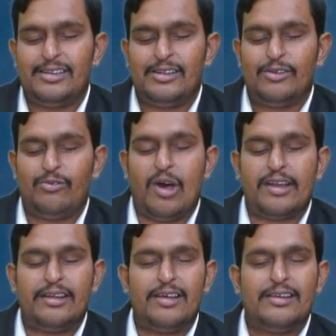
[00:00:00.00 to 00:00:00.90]

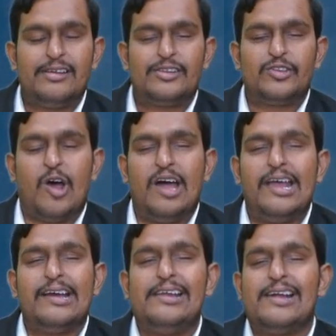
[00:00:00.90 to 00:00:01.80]
for
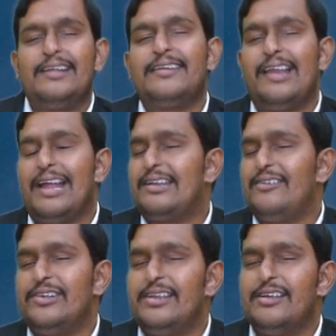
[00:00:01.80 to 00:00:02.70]
non-agricultural
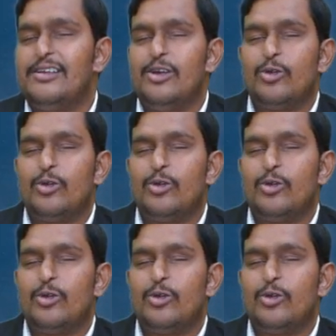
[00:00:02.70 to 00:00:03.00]
activity,